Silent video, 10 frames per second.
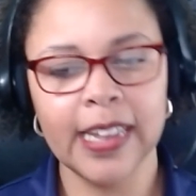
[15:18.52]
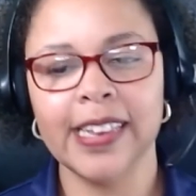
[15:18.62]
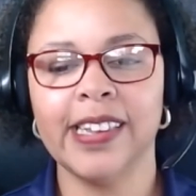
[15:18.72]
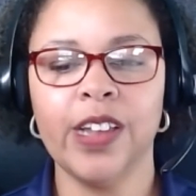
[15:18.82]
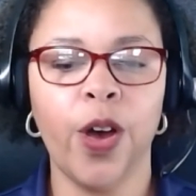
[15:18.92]

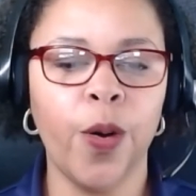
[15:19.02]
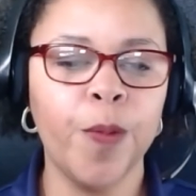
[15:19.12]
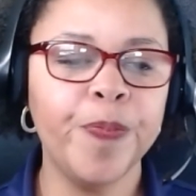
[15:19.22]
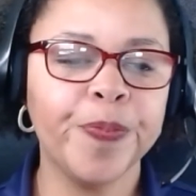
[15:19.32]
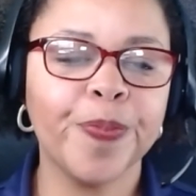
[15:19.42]

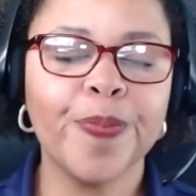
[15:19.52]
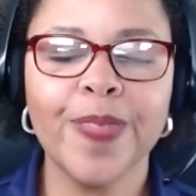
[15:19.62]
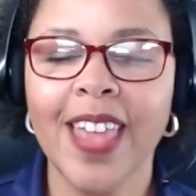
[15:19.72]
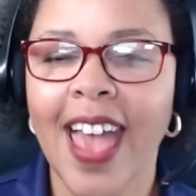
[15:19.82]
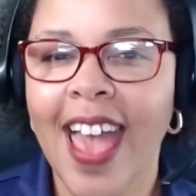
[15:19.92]
So,
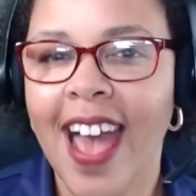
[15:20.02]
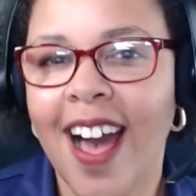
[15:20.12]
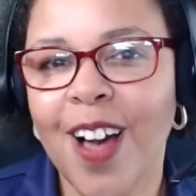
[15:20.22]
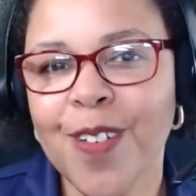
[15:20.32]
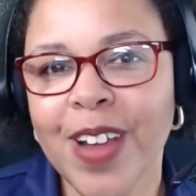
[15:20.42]

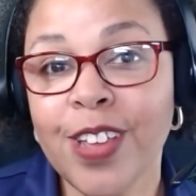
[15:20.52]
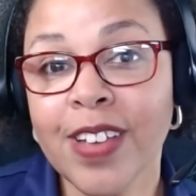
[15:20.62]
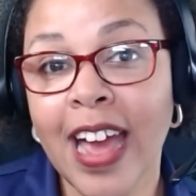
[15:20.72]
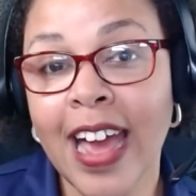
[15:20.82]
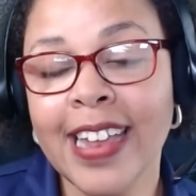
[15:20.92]
all right, you
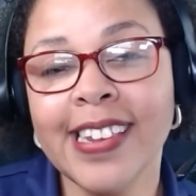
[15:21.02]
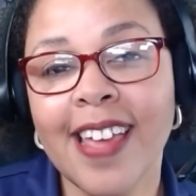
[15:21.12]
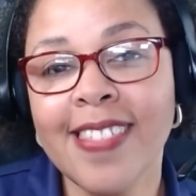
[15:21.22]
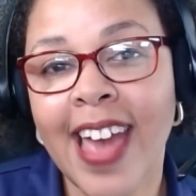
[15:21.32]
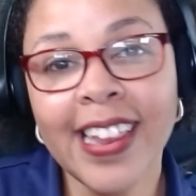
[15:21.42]
guys,
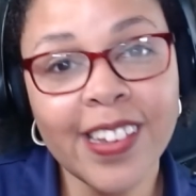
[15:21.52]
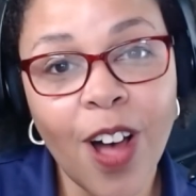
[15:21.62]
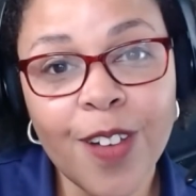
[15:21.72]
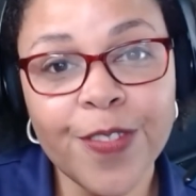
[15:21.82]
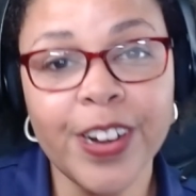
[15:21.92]
that's
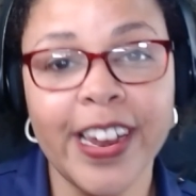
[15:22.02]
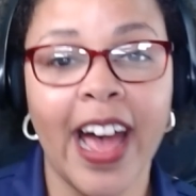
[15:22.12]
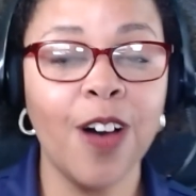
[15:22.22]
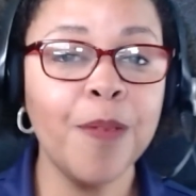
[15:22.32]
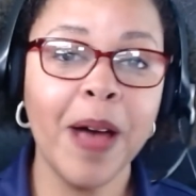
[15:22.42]
all for
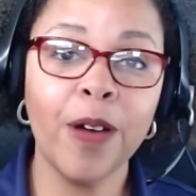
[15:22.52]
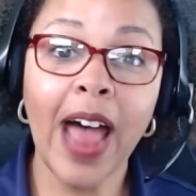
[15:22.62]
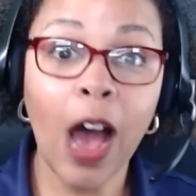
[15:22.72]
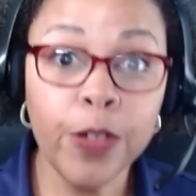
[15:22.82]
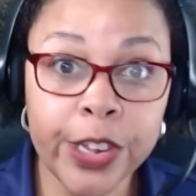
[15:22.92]
now
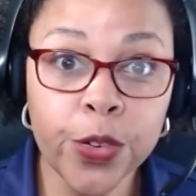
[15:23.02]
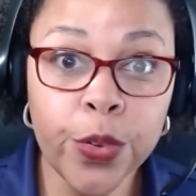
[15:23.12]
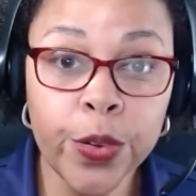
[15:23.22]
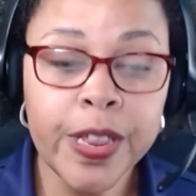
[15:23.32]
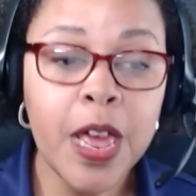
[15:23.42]
about
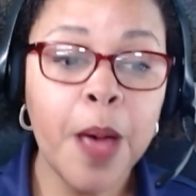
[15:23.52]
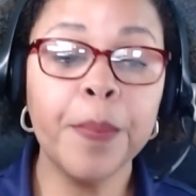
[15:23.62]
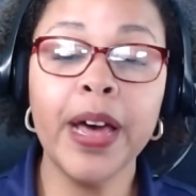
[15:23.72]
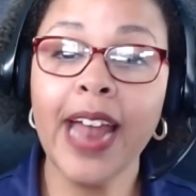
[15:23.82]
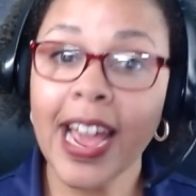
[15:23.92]
Outschool.
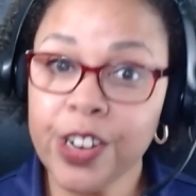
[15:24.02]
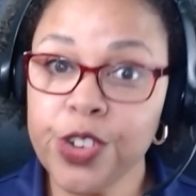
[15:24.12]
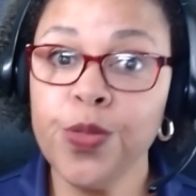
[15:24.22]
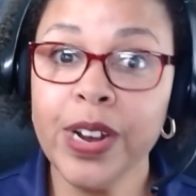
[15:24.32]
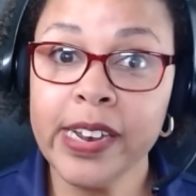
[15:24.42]
But I
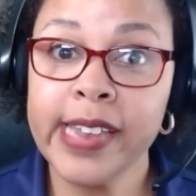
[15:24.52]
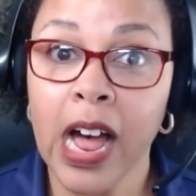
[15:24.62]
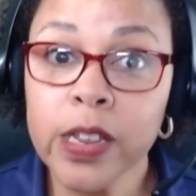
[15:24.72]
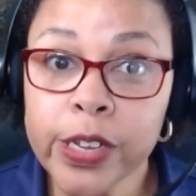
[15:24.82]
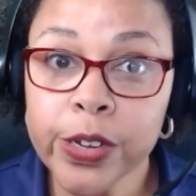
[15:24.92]
do want to
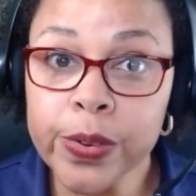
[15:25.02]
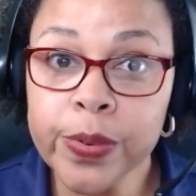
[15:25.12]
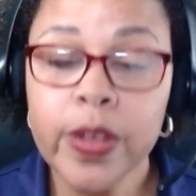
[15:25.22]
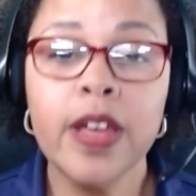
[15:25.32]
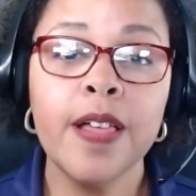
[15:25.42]
tell
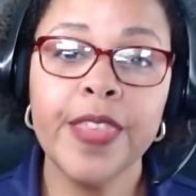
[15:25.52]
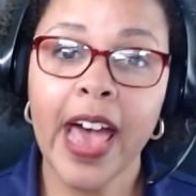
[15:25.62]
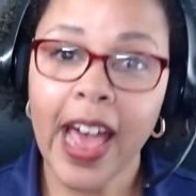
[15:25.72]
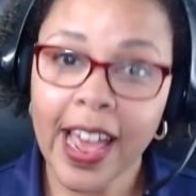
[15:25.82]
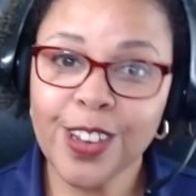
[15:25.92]
you
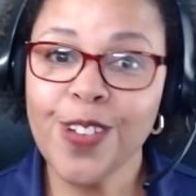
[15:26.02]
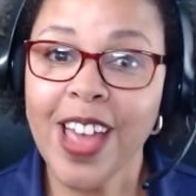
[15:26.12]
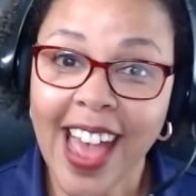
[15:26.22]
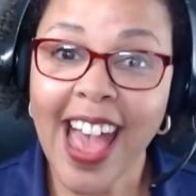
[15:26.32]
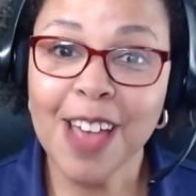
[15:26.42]
that
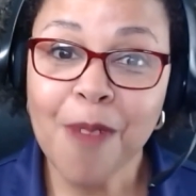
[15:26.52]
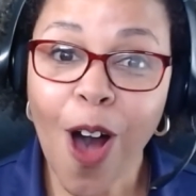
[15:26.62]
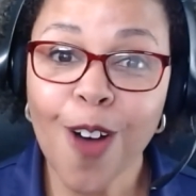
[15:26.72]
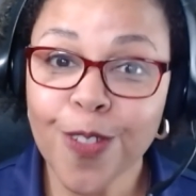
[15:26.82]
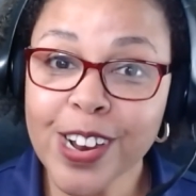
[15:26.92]
I am
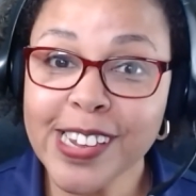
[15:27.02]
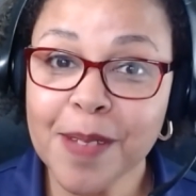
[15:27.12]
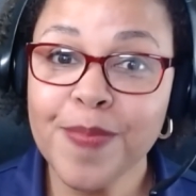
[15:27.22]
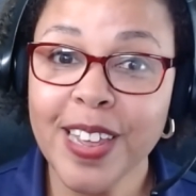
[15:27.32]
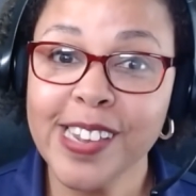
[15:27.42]
offering
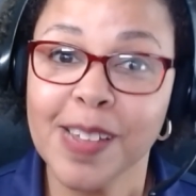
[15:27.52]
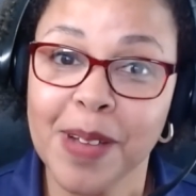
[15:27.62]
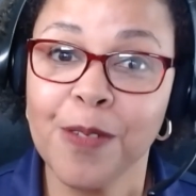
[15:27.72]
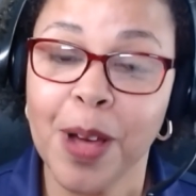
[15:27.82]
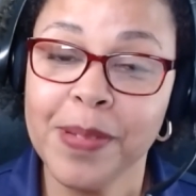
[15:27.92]
some things on
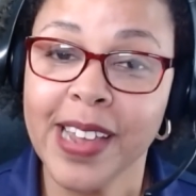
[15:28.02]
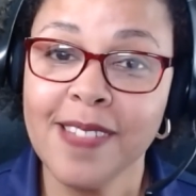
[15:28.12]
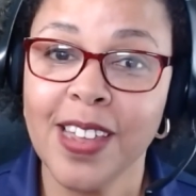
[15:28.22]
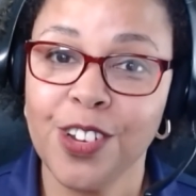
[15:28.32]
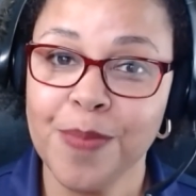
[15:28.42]
my
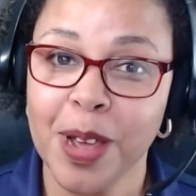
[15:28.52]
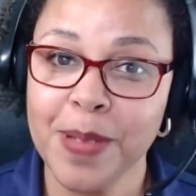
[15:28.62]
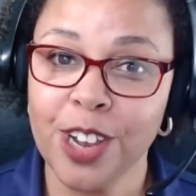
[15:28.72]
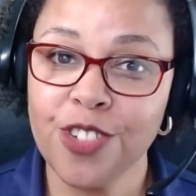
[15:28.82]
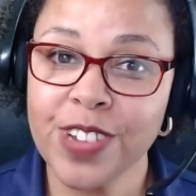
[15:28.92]
website that you might
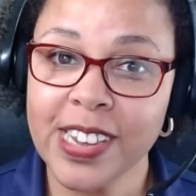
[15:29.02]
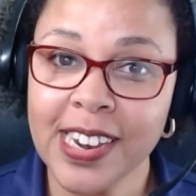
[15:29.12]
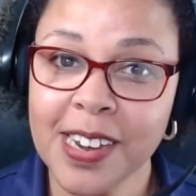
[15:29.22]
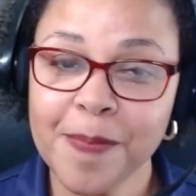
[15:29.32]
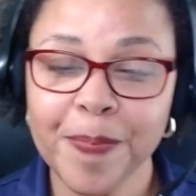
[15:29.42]
be interested
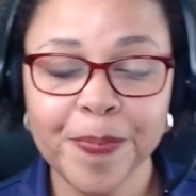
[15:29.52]
in.